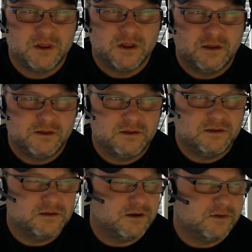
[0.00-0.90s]

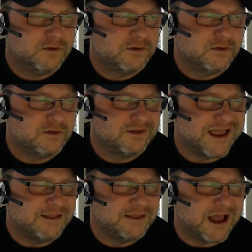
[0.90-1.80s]
the
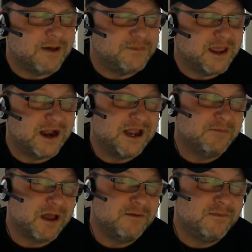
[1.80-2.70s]
10, top
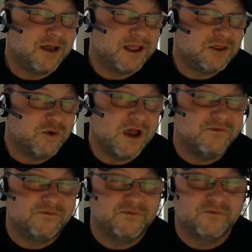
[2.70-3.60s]
10. I do
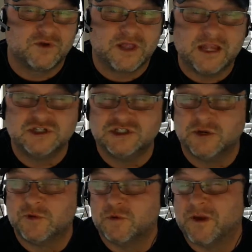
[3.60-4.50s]
have
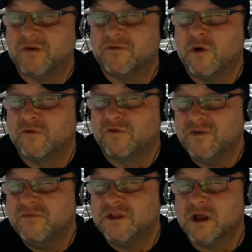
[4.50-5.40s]
relationships with about over
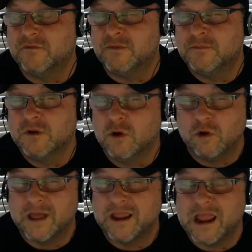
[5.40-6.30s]
50 of them,
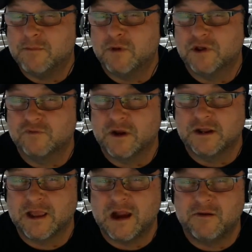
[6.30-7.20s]
all AA plus rated
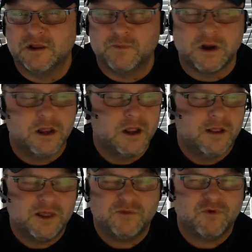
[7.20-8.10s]
carriers, but
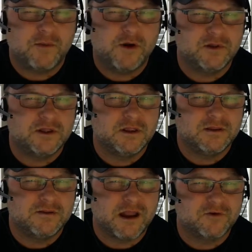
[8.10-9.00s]
this
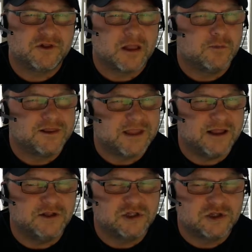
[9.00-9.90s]
primarily narrows down to about
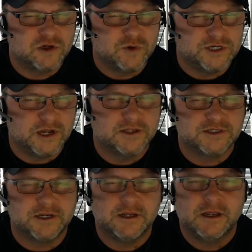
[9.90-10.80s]
10 to a
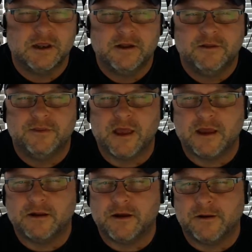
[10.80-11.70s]
dozen
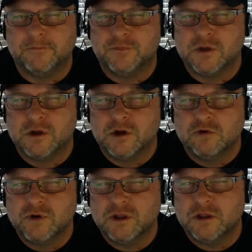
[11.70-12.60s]
that
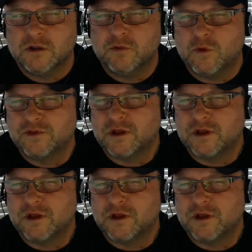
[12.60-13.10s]
really are the ones